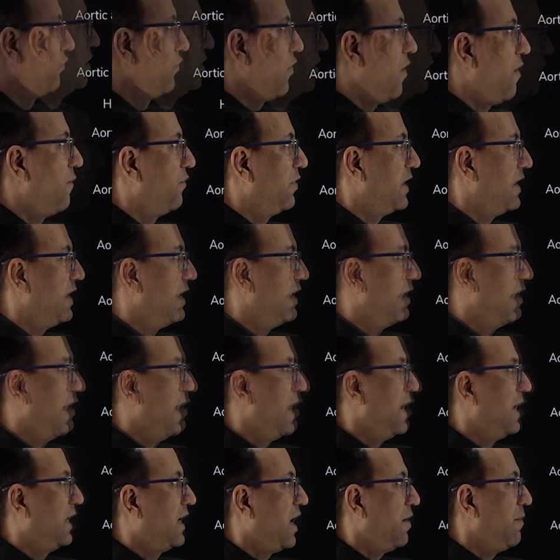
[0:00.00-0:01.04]
from the
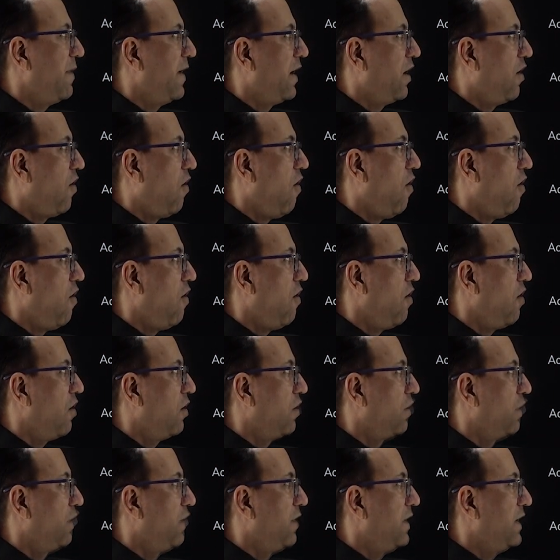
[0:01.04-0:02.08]
incoming
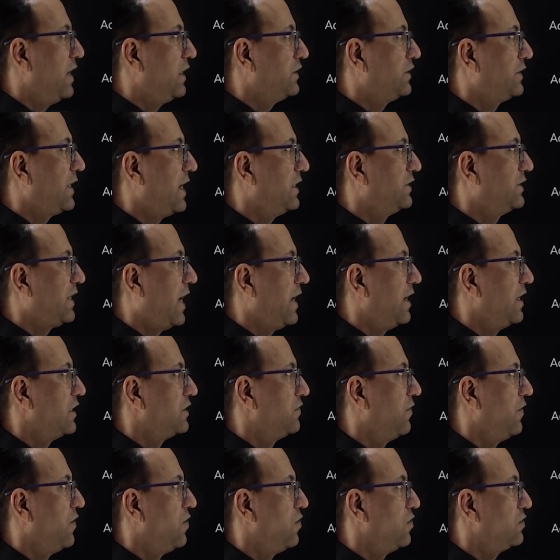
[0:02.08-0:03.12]
or venous end, sinus
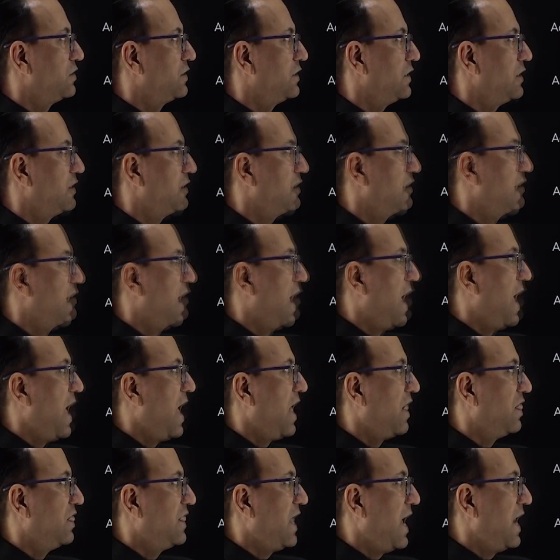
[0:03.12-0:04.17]
venosus,
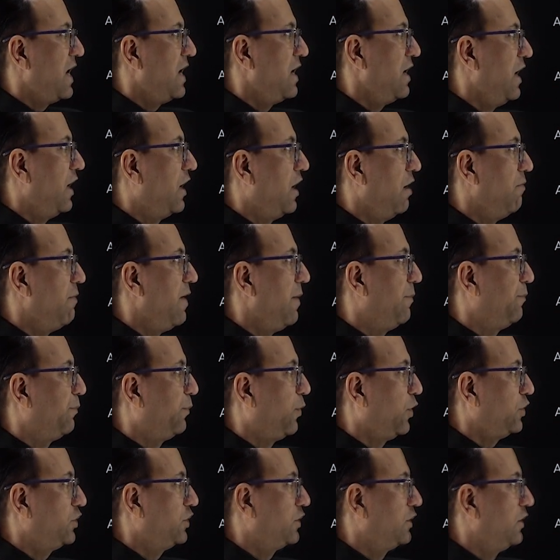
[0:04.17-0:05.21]
and then it will be
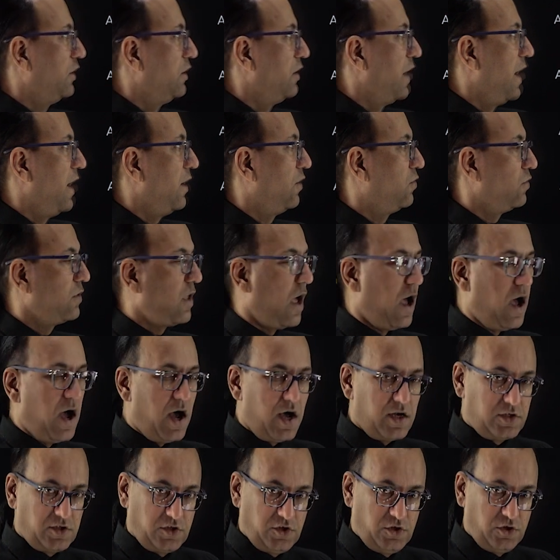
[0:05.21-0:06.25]
pushed into the
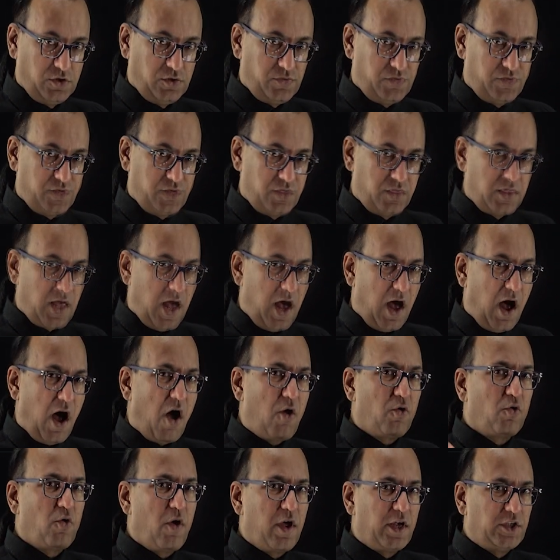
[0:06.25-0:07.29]
heart tube. The
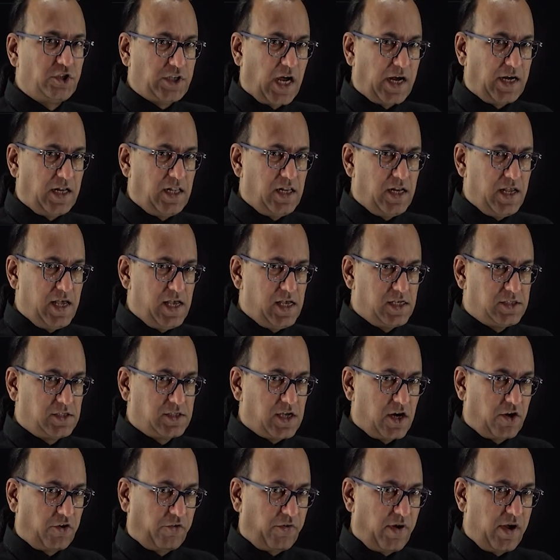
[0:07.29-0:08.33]
outgoing channel is the
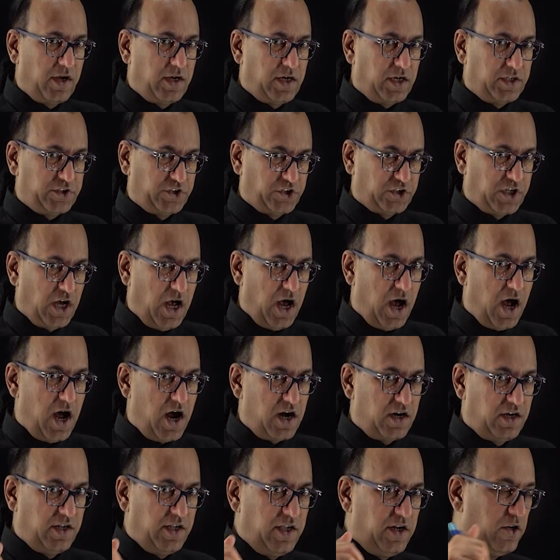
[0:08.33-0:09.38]
truncus
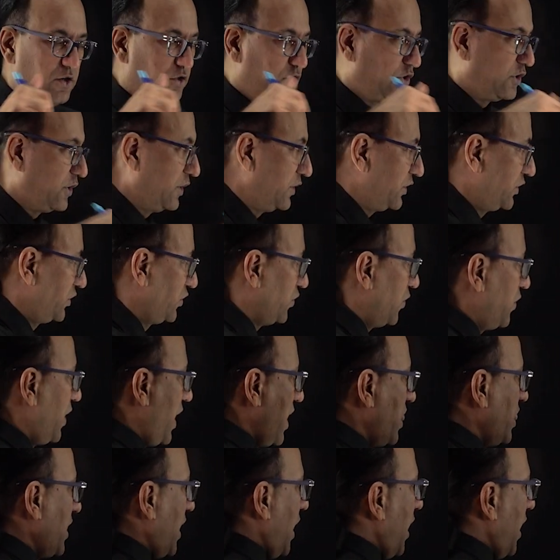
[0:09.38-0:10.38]
arteriosus. So in the